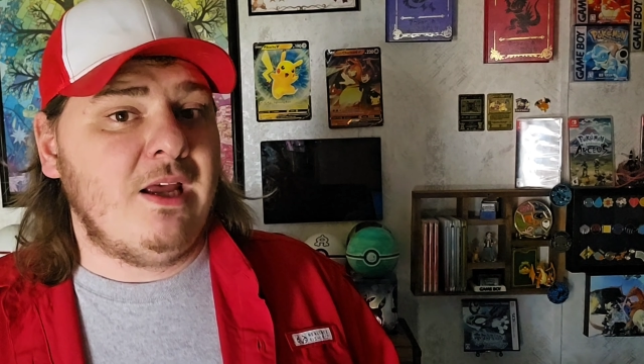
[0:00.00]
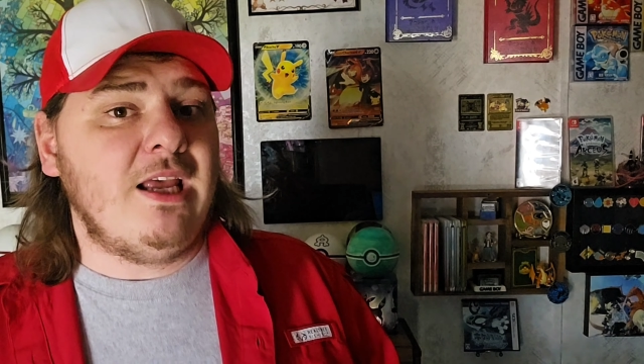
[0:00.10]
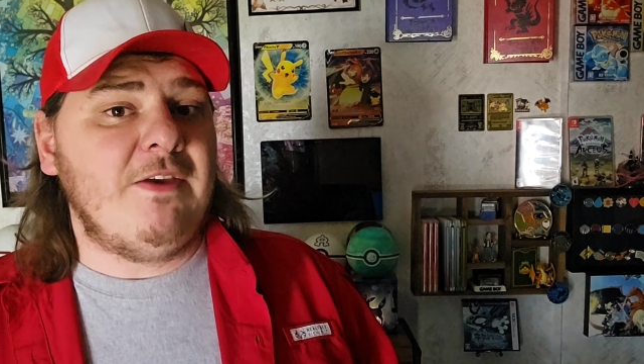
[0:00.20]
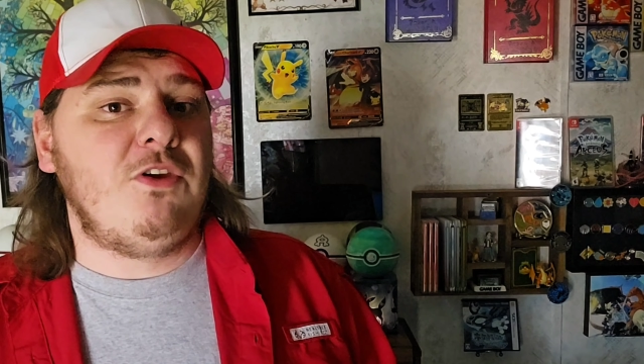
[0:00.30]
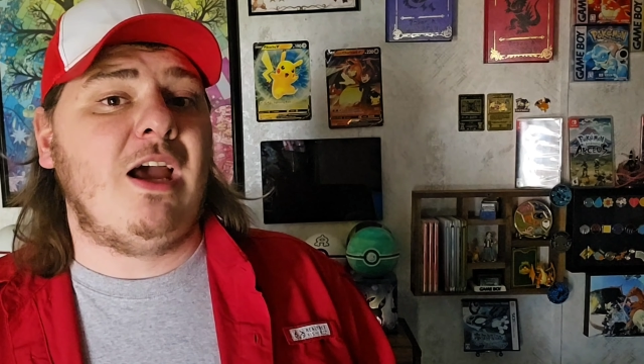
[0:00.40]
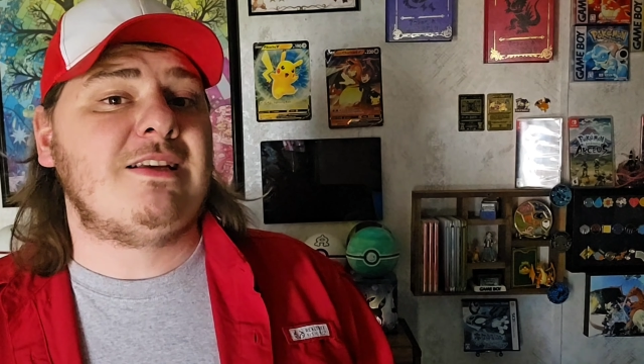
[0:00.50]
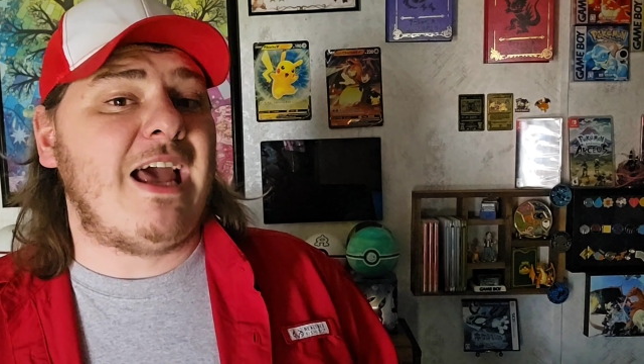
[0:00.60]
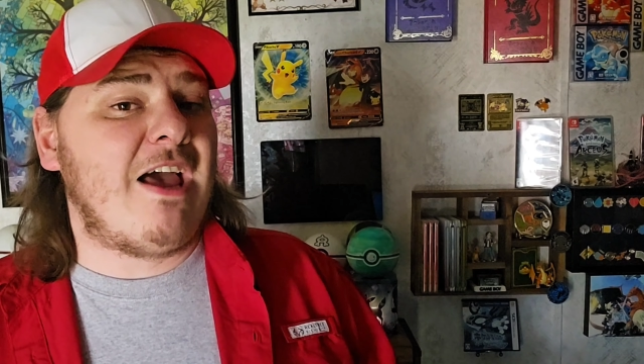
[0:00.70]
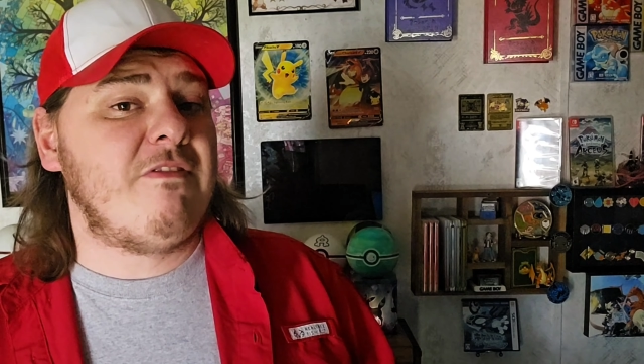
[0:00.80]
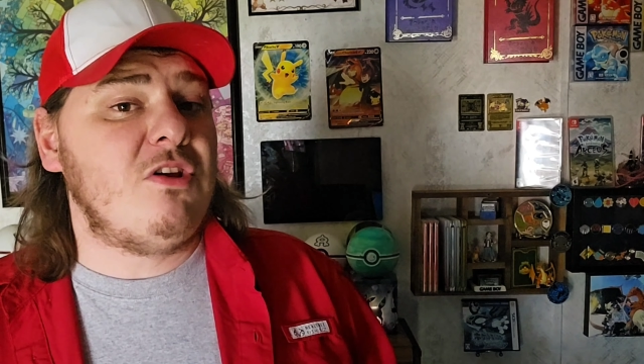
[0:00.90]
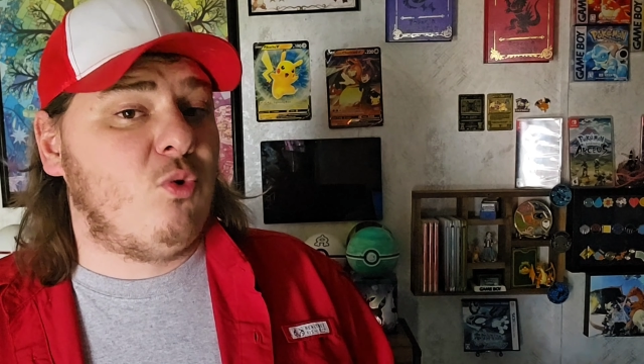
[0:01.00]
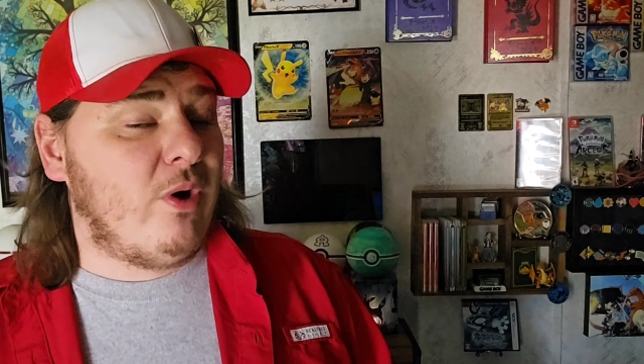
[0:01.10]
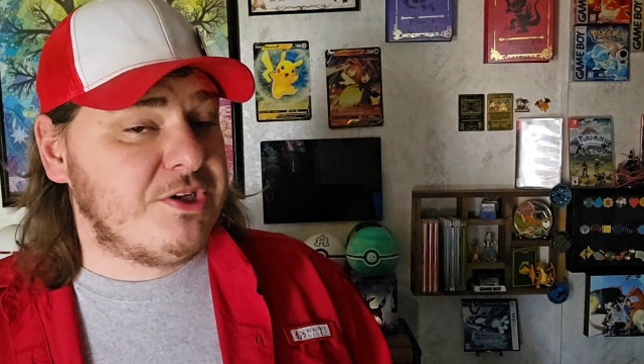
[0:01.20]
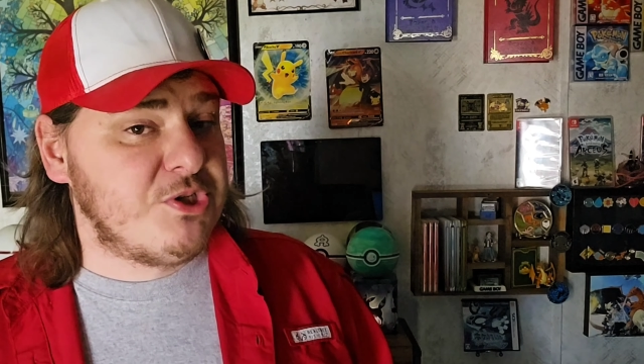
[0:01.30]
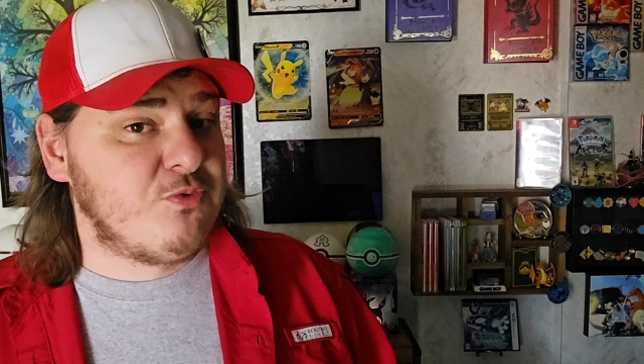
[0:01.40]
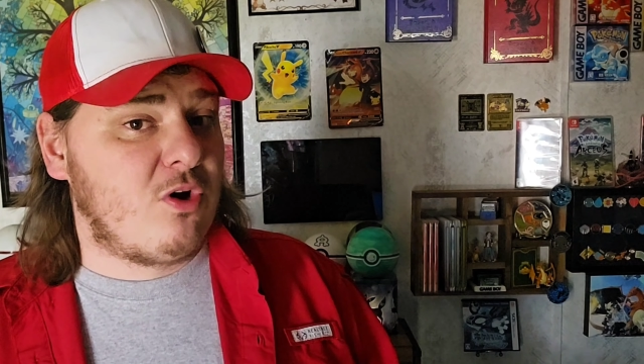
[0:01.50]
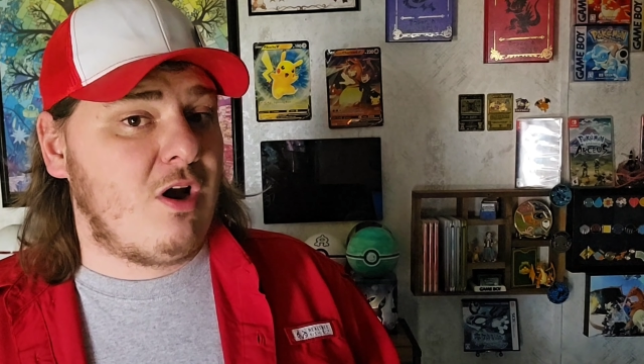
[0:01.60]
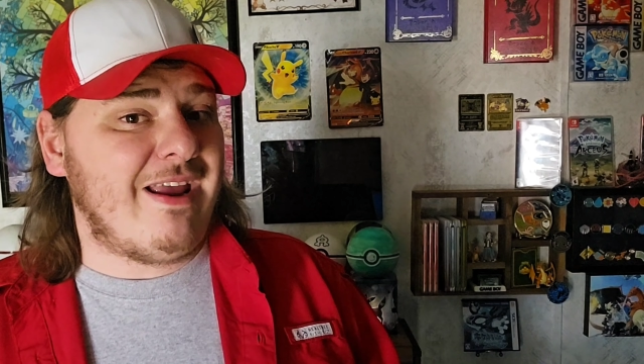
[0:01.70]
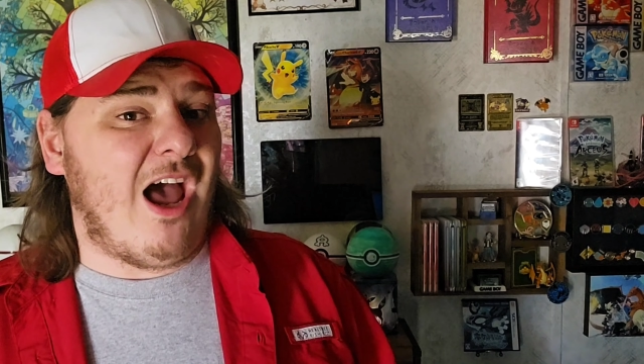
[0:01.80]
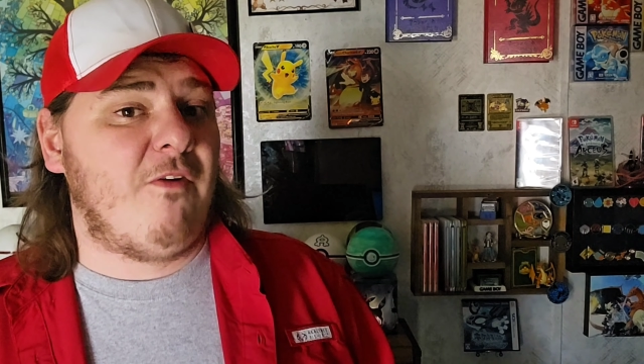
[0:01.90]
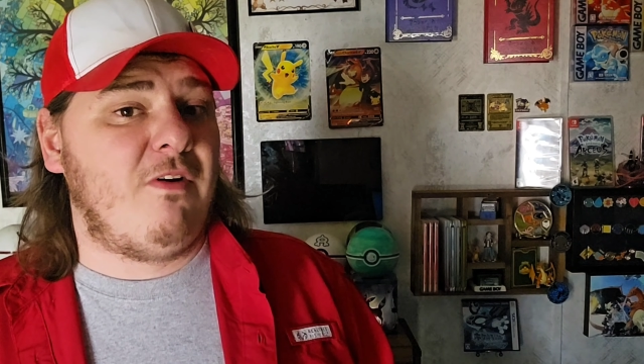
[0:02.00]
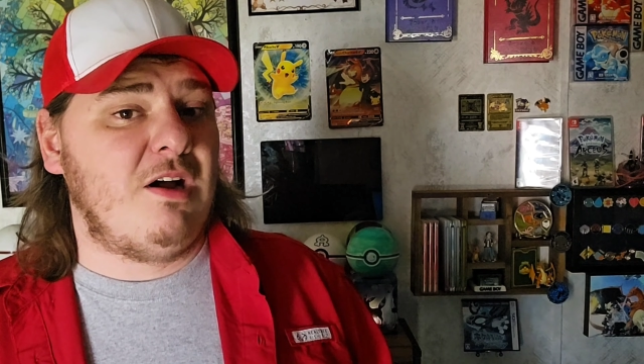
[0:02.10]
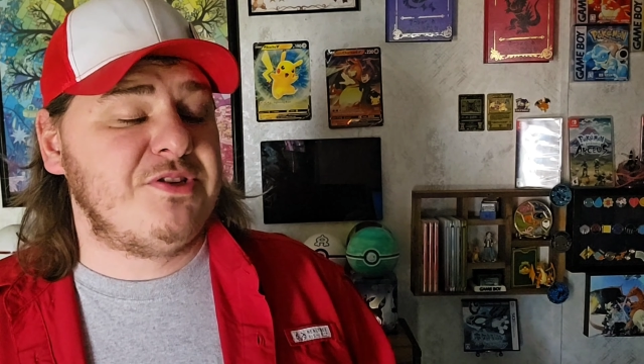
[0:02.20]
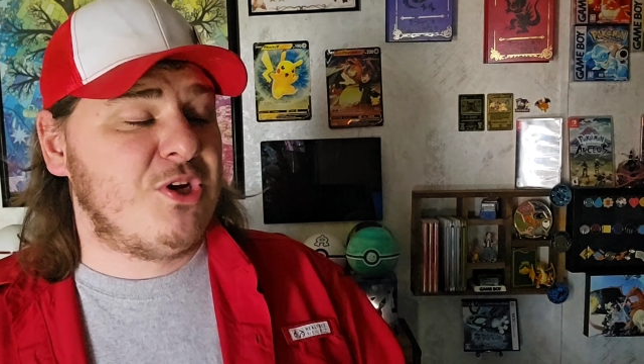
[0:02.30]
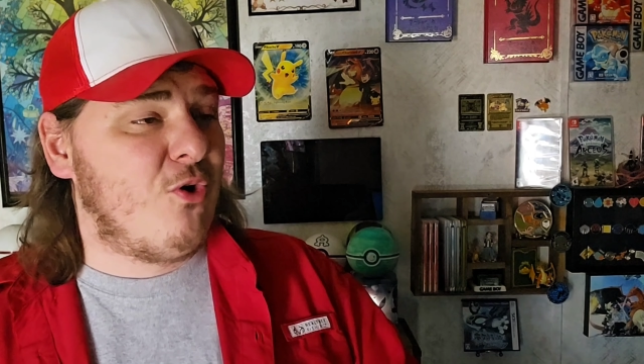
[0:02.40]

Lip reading: If you guys have any questions regarding alpha hunting